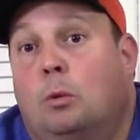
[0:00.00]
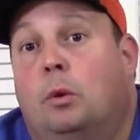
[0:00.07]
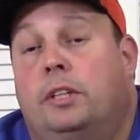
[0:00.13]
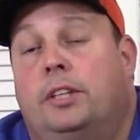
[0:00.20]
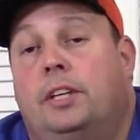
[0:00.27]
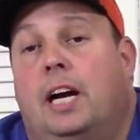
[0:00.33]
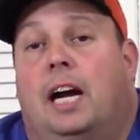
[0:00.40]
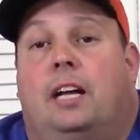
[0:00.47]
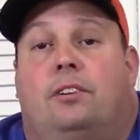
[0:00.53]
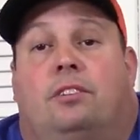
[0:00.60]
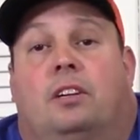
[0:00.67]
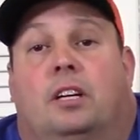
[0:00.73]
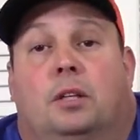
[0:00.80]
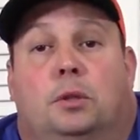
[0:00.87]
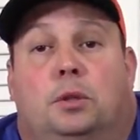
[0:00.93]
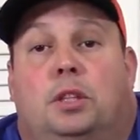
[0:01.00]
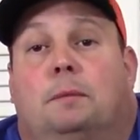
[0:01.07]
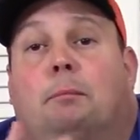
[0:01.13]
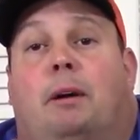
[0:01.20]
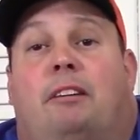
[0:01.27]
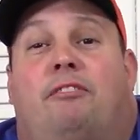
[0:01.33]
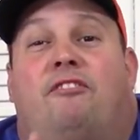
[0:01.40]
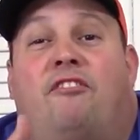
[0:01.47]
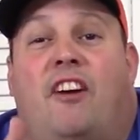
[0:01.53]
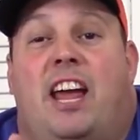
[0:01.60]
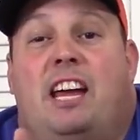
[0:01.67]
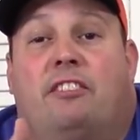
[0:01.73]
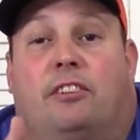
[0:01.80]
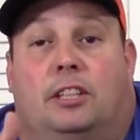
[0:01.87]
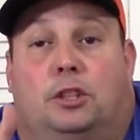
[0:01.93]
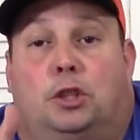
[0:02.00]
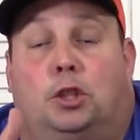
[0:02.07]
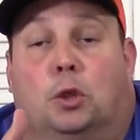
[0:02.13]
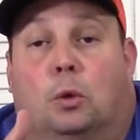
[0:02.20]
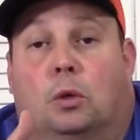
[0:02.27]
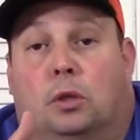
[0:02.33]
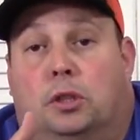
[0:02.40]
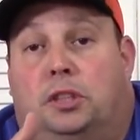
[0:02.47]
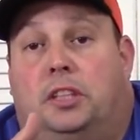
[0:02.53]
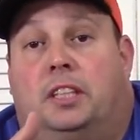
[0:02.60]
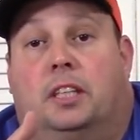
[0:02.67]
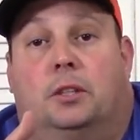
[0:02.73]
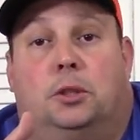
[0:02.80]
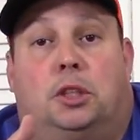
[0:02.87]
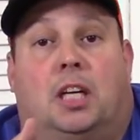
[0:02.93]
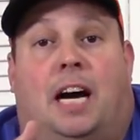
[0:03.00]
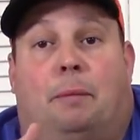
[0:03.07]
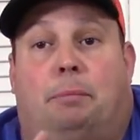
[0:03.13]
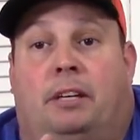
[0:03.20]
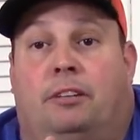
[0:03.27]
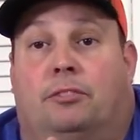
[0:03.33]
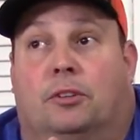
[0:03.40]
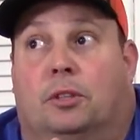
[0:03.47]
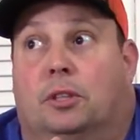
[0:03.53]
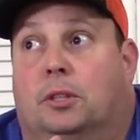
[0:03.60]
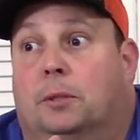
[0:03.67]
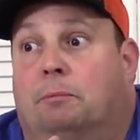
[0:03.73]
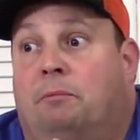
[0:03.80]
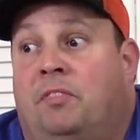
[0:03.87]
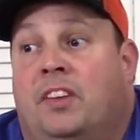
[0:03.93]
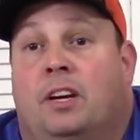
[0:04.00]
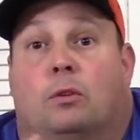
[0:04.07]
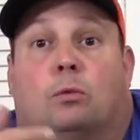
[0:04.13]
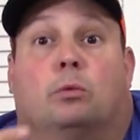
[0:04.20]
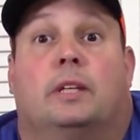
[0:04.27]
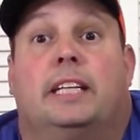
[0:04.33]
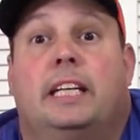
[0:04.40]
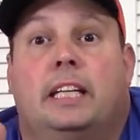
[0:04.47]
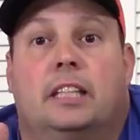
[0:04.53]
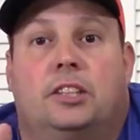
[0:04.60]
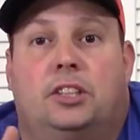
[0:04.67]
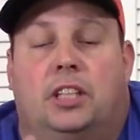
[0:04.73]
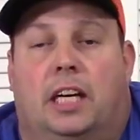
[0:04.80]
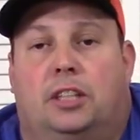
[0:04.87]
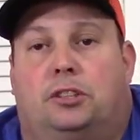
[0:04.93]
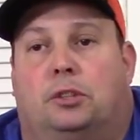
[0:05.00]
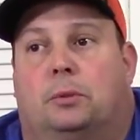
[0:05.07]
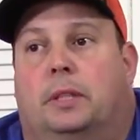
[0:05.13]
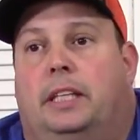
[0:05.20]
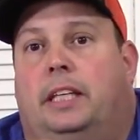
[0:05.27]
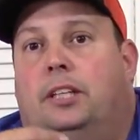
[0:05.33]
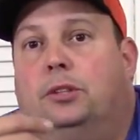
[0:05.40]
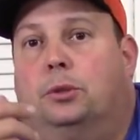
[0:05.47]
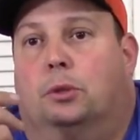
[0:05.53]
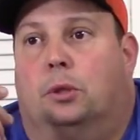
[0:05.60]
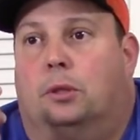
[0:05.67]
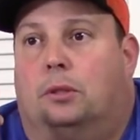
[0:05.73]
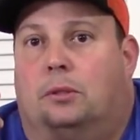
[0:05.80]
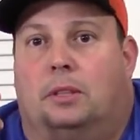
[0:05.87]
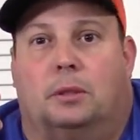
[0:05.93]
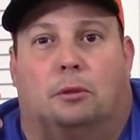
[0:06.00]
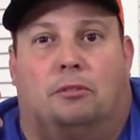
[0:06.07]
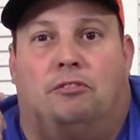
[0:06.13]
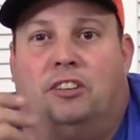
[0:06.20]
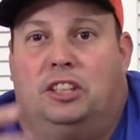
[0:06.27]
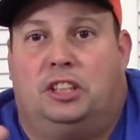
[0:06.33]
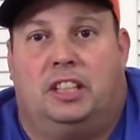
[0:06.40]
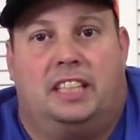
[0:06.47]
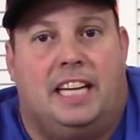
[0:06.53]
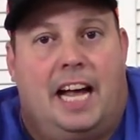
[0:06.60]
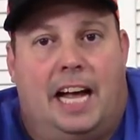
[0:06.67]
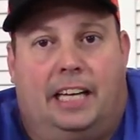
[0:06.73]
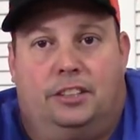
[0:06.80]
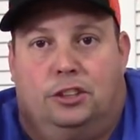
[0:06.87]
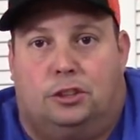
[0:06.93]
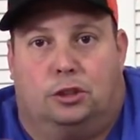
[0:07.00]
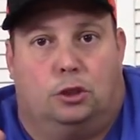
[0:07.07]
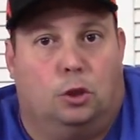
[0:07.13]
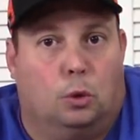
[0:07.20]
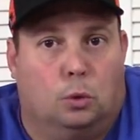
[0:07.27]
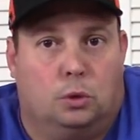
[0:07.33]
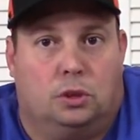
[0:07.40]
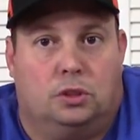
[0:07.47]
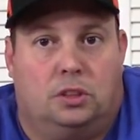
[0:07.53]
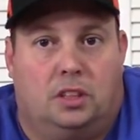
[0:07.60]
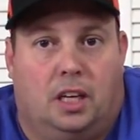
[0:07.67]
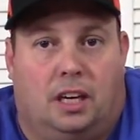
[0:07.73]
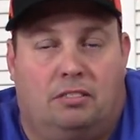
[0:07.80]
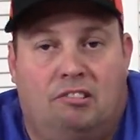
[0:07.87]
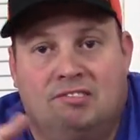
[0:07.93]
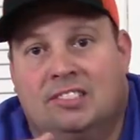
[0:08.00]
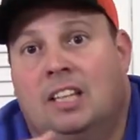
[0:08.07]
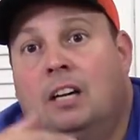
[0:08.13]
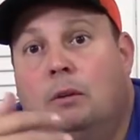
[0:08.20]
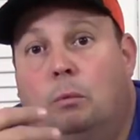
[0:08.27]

Well, you guys know some of my favorite stores to go shopping for rigging accessories or little fishing gadgets and tools and stuff.